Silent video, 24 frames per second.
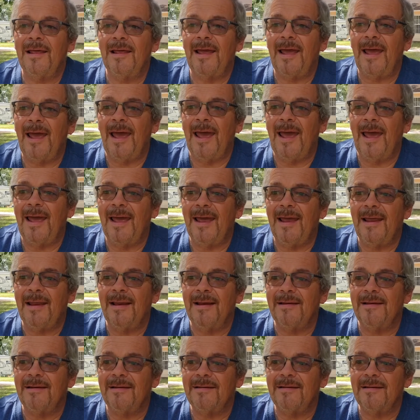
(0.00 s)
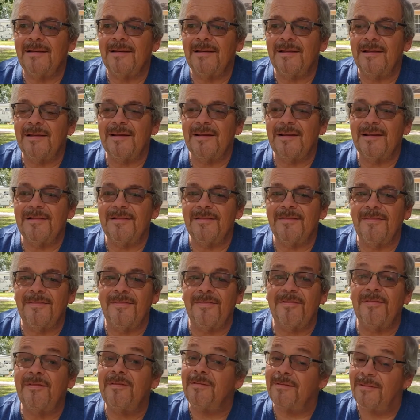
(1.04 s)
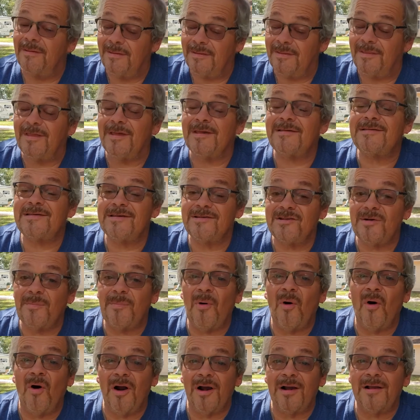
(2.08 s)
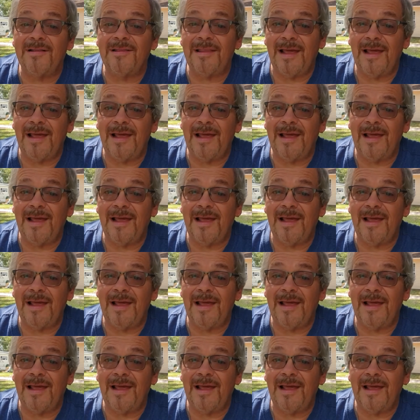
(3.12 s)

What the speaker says: and this is a park